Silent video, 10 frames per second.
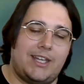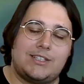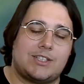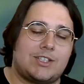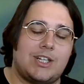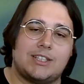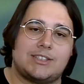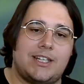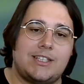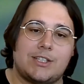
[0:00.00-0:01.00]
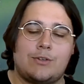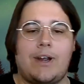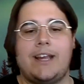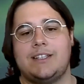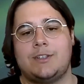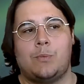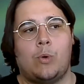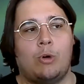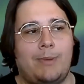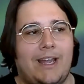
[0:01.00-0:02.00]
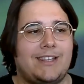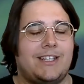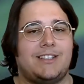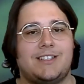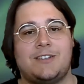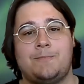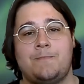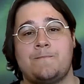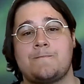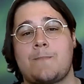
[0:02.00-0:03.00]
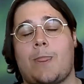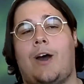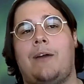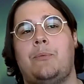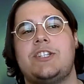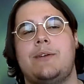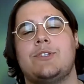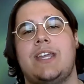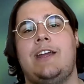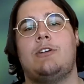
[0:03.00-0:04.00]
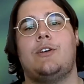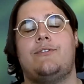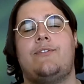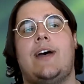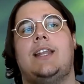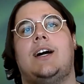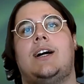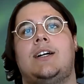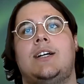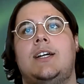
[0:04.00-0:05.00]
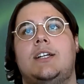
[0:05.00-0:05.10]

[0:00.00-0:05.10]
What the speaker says: It's a great little warband that I wish he was a hero of valor.